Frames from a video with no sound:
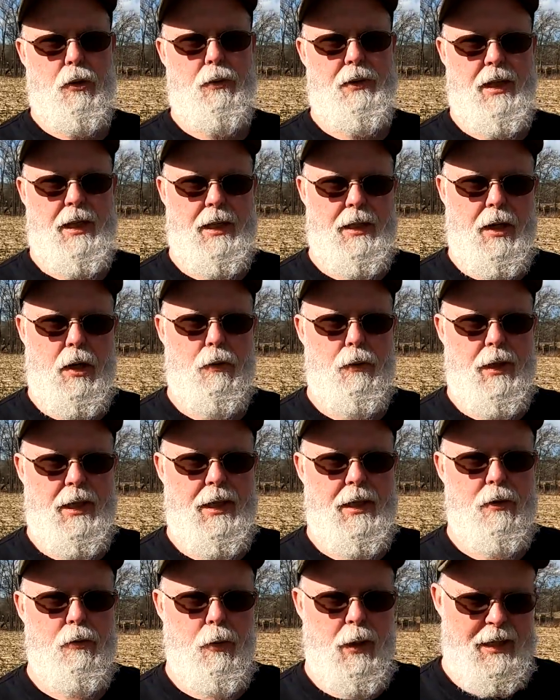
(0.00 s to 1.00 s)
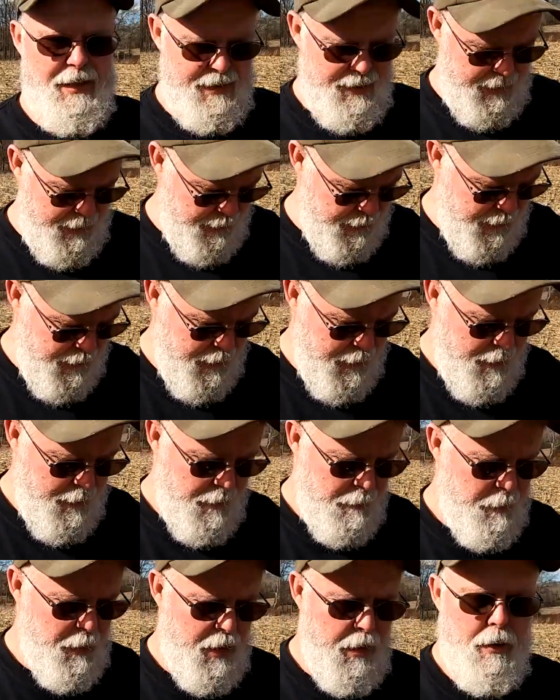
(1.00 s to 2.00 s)
on that I don't need and waste it
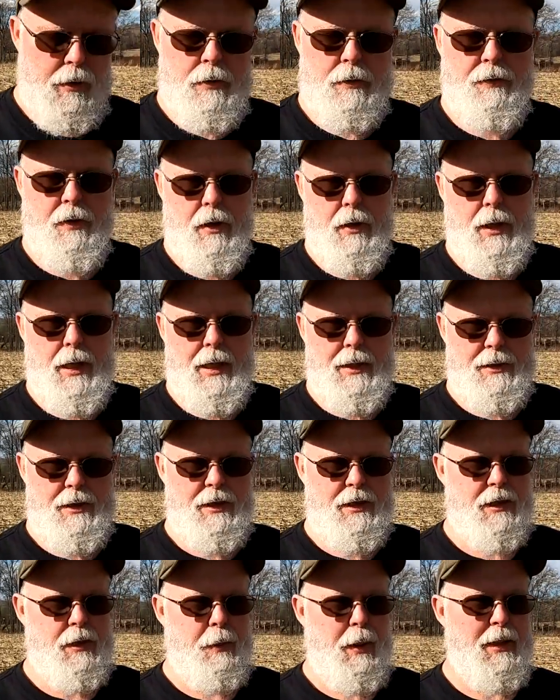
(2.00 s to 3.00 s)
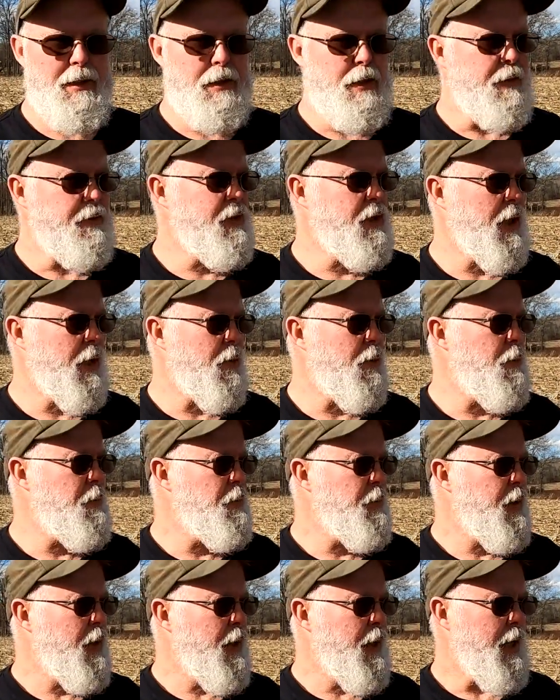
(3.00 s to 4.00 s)
because fertilizer is expensive. So
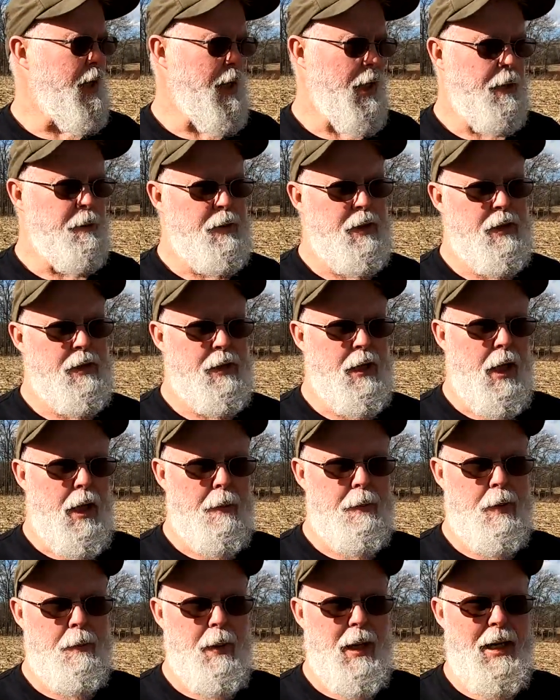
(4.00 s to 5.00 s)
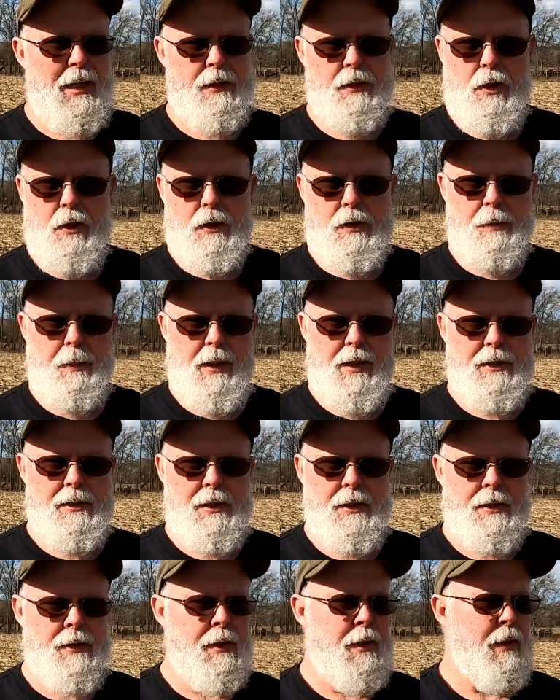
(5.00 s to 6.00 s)
it helps us to optimize our expenses.
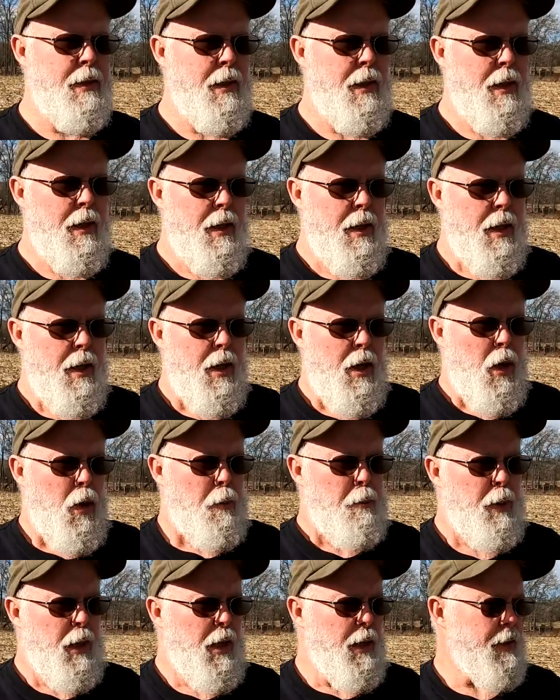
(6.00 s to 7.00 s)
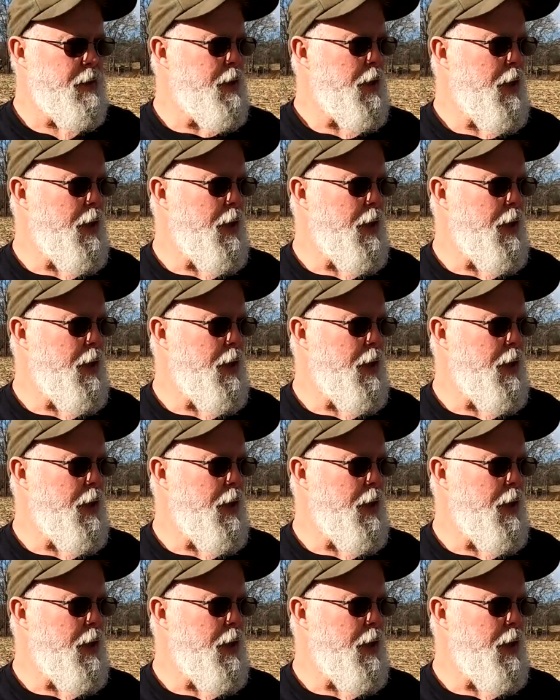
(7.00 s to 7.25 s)
But